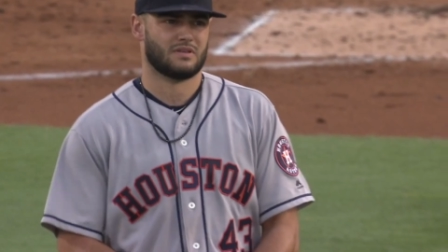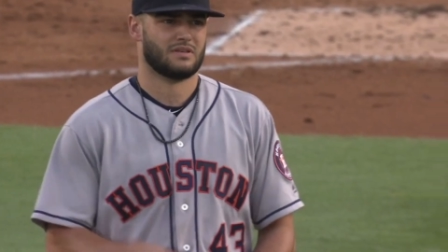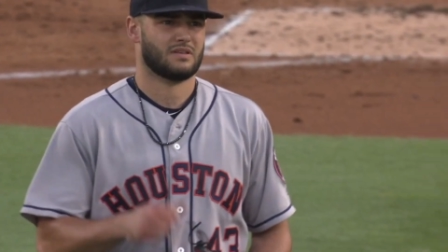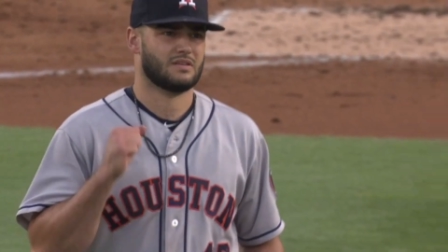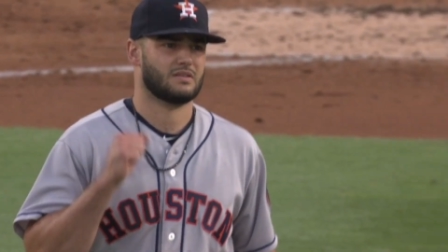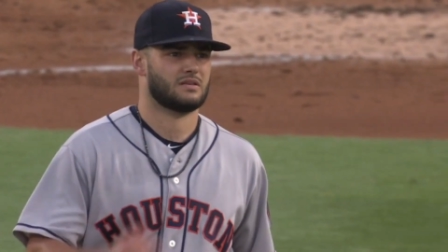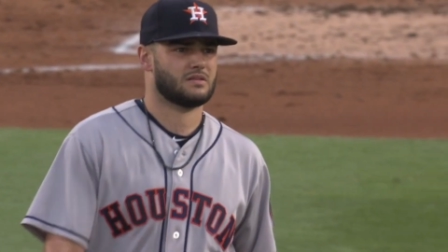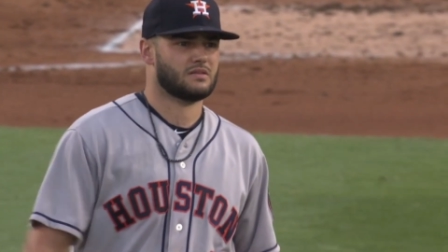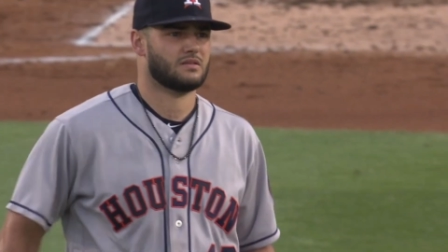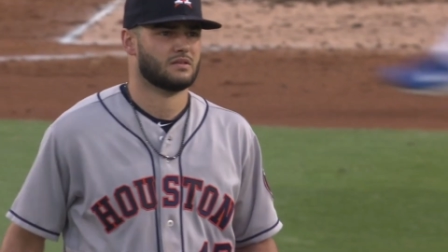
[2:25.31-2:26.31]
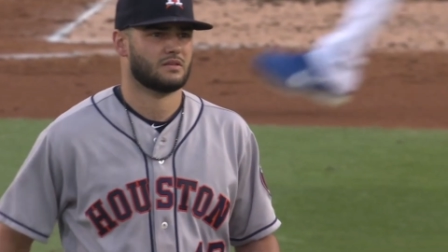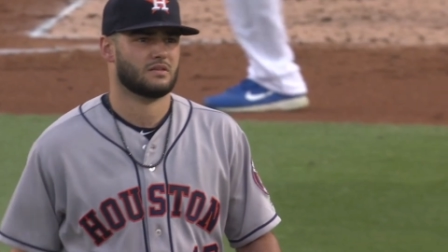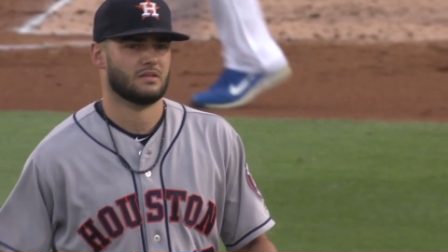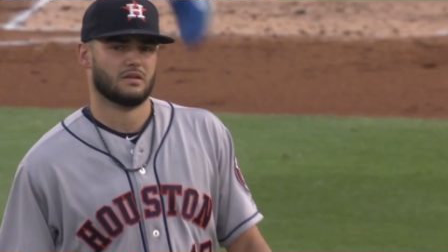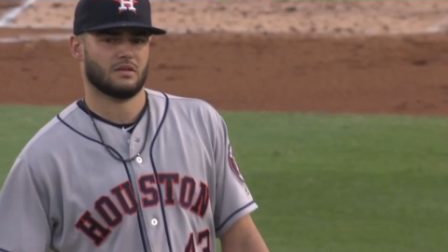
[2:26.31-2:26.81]
And uh, I felt the
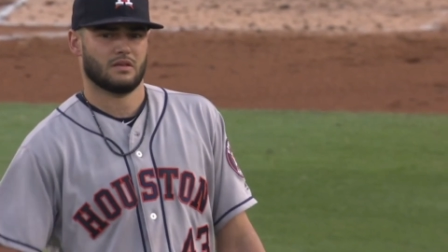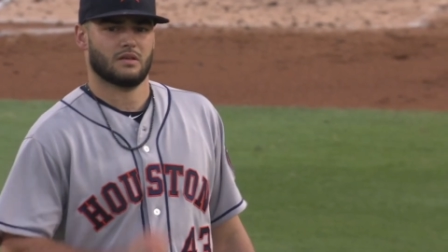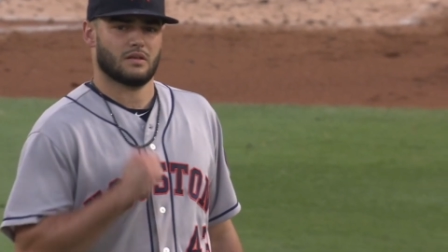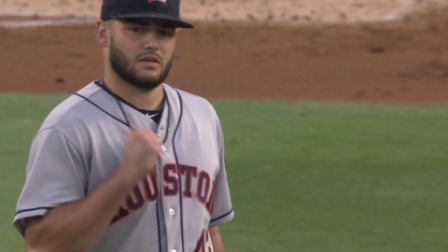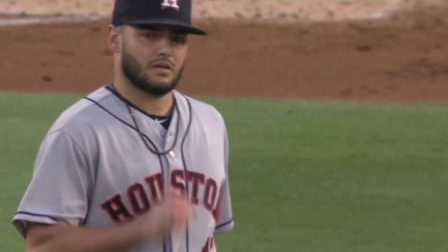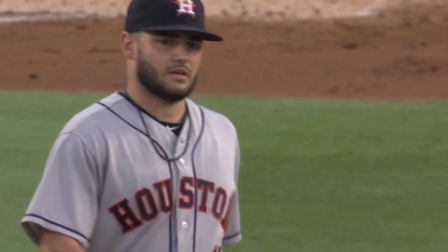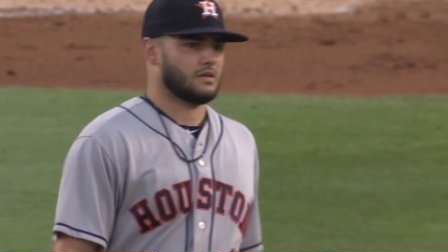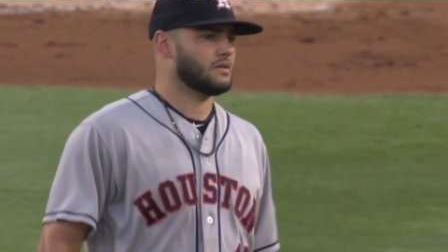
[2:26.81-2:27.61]
same sensation that I felt back in